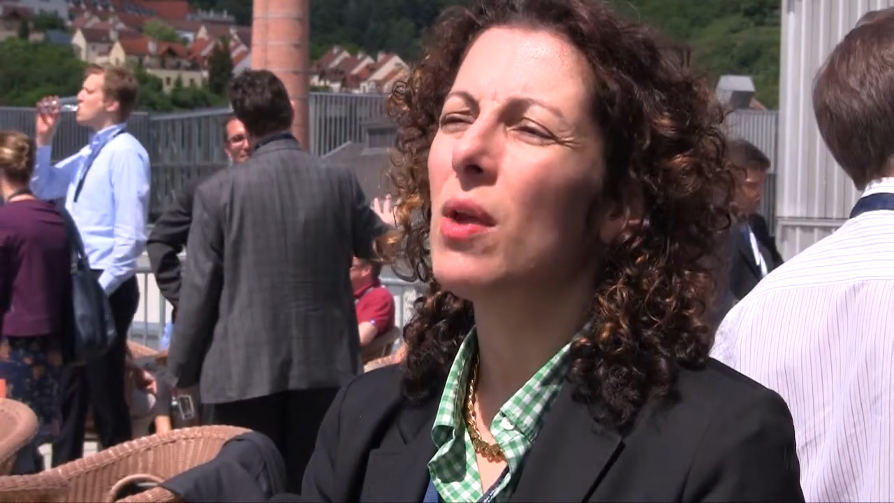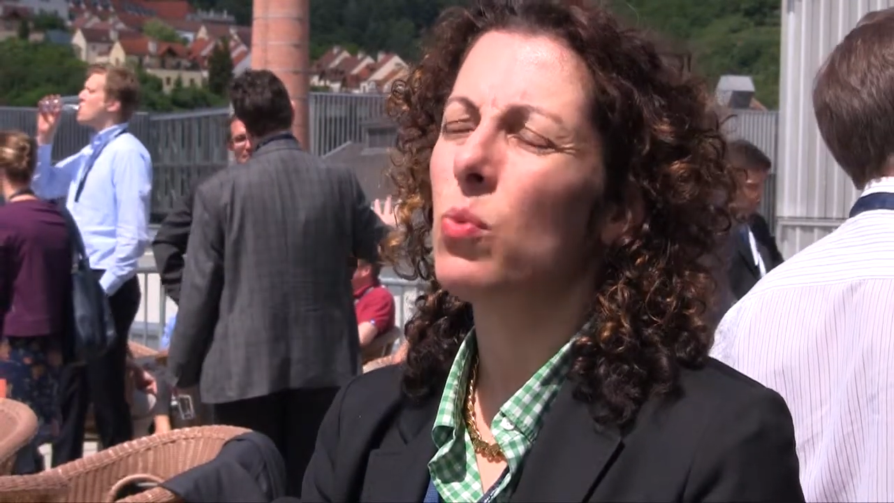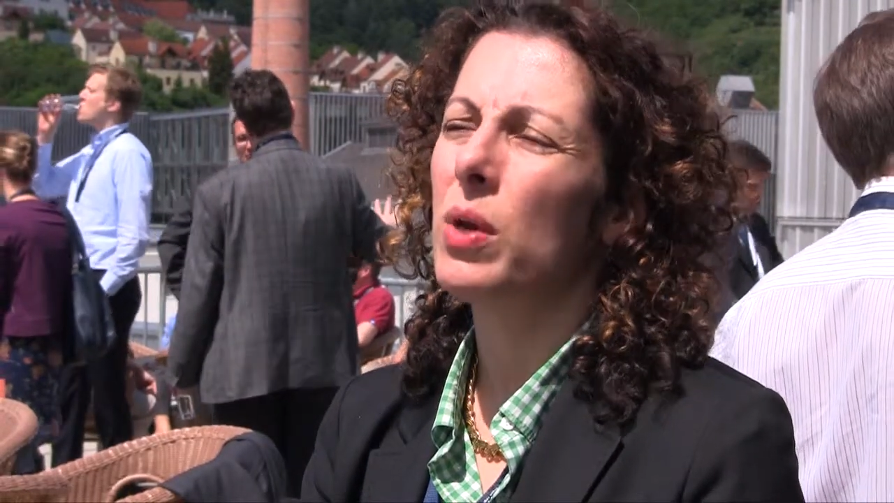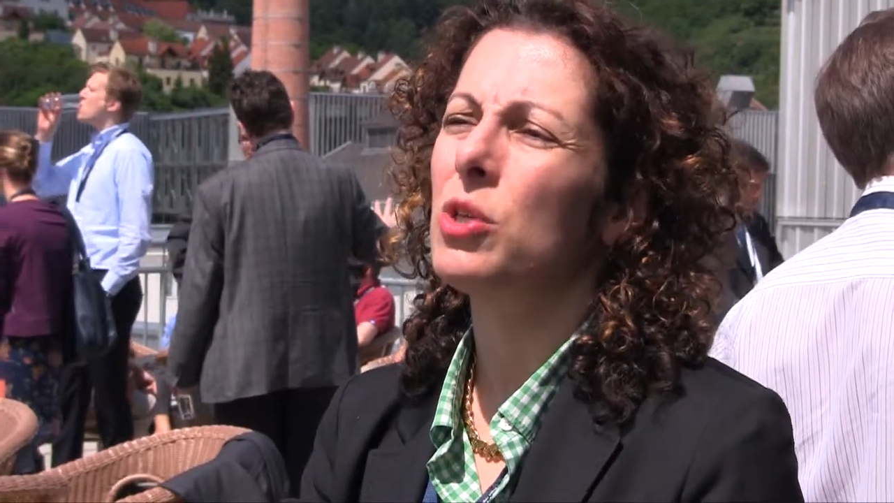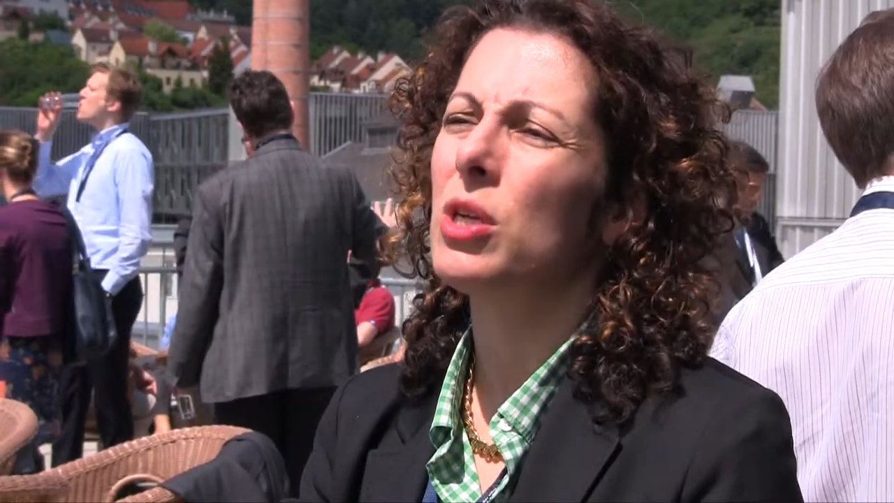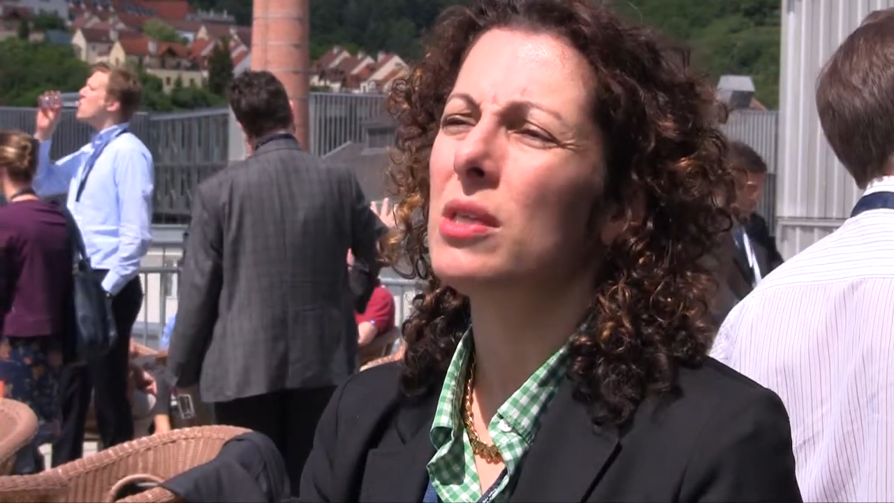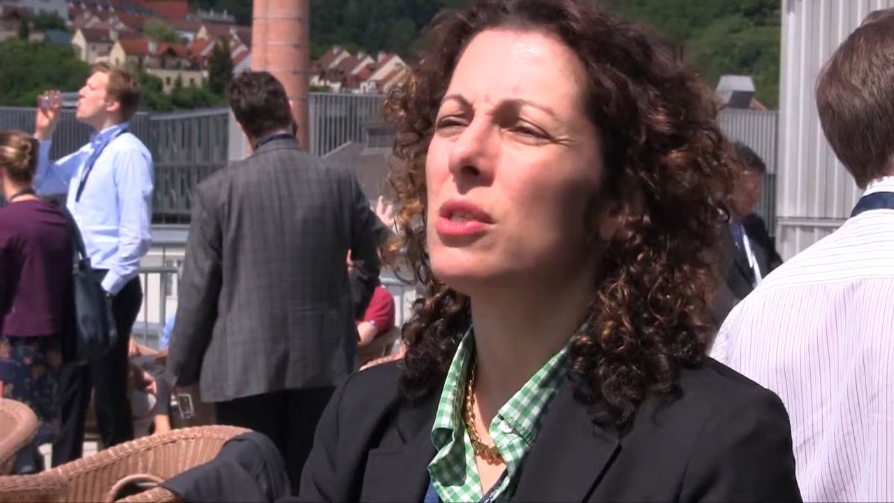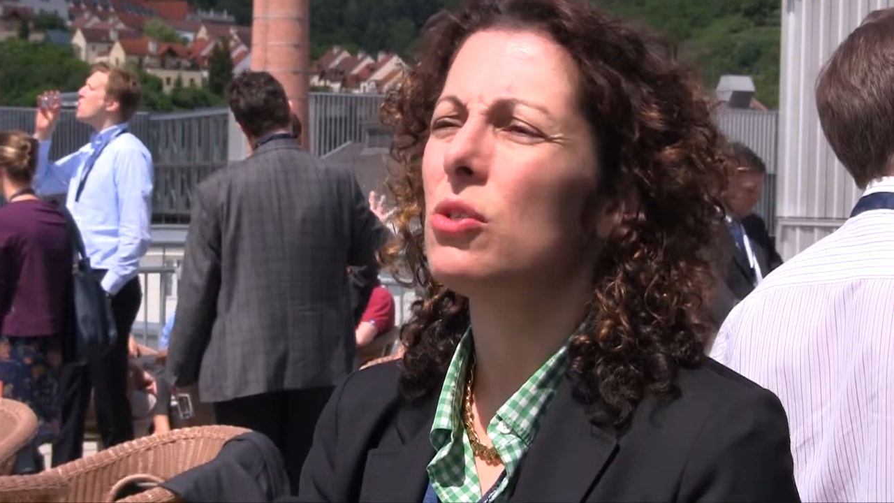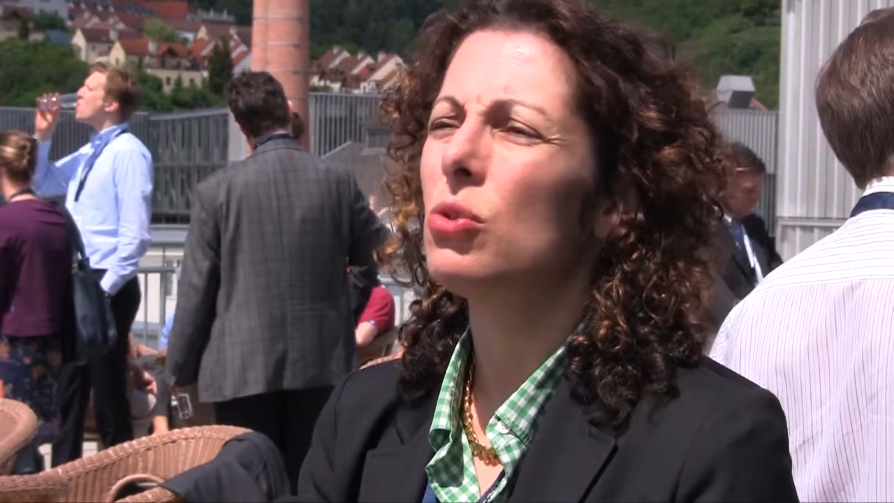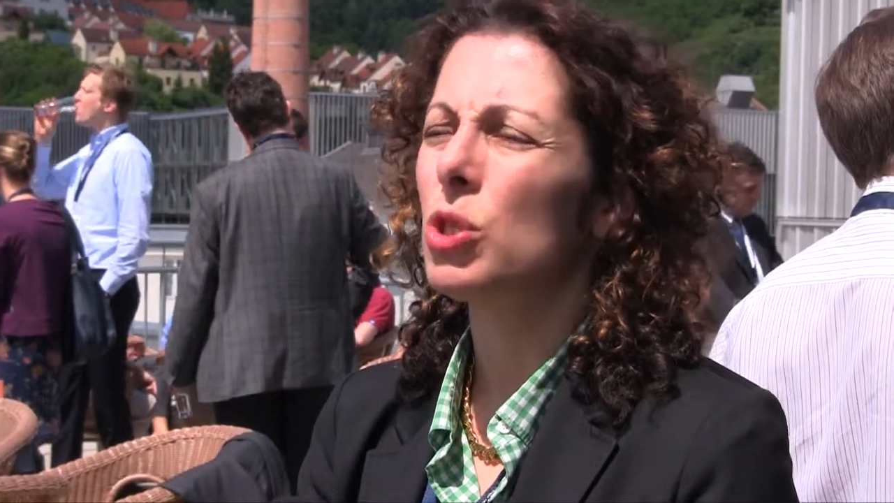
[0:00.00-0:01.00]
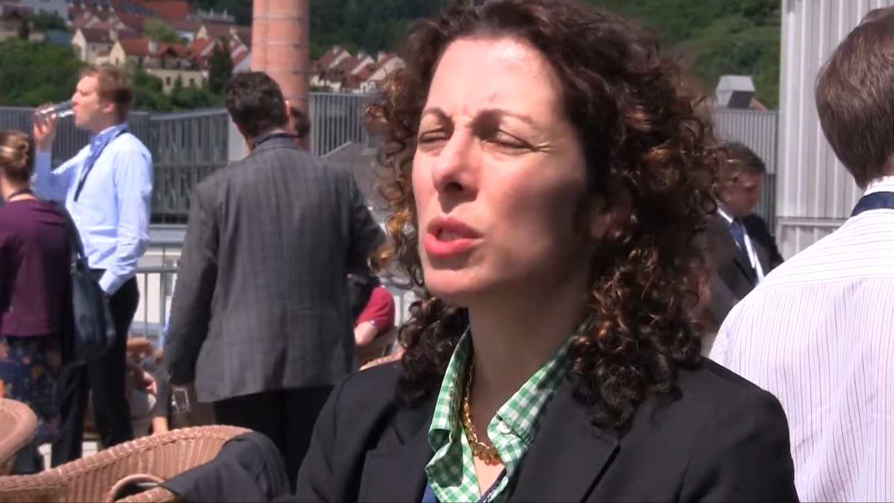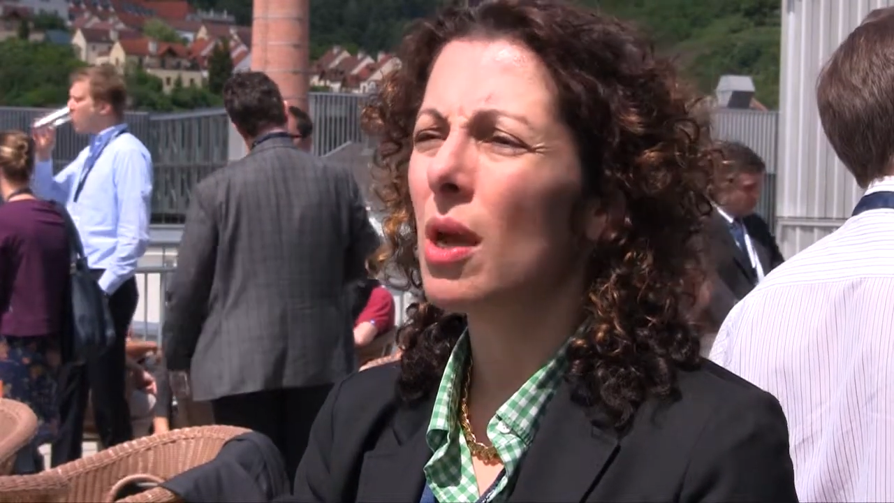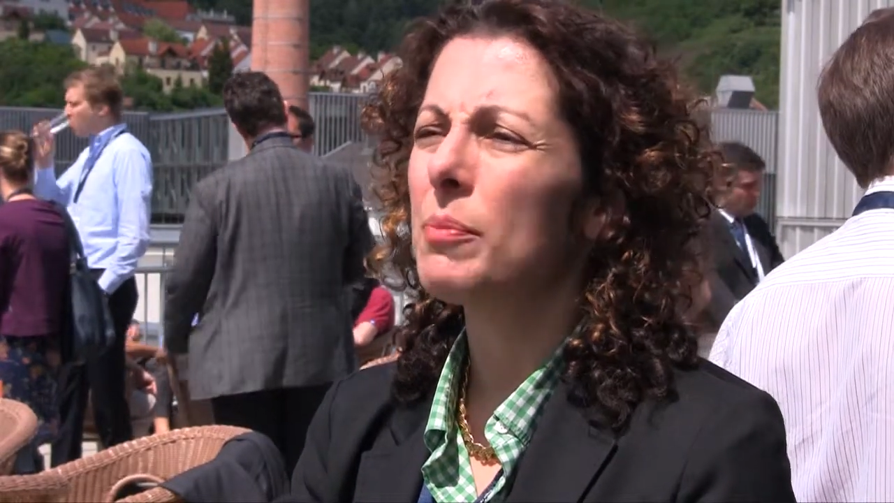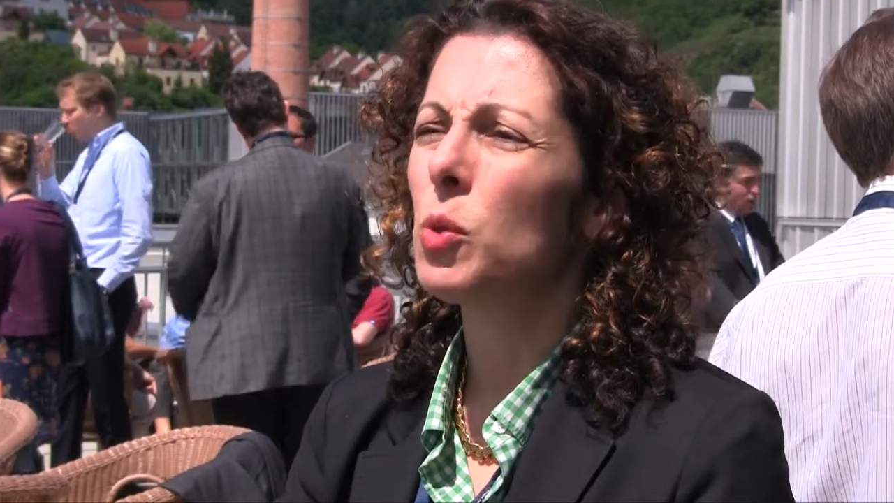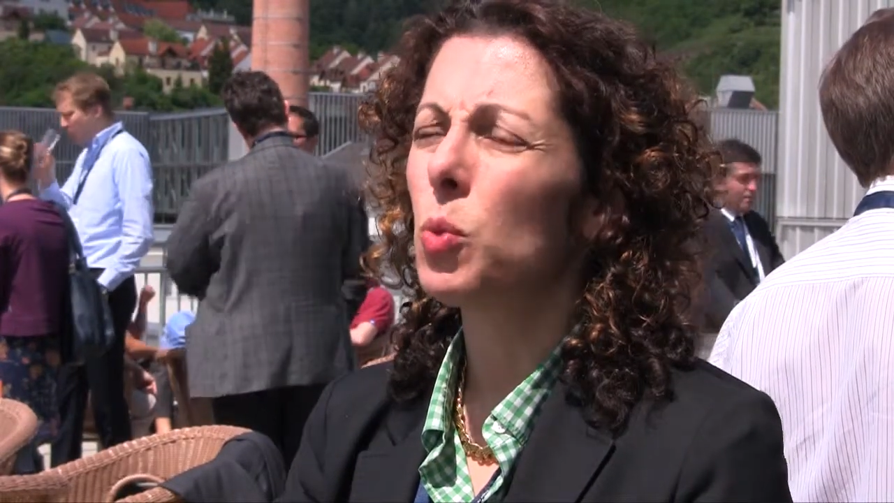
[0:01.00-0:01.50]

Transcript: in which institutions come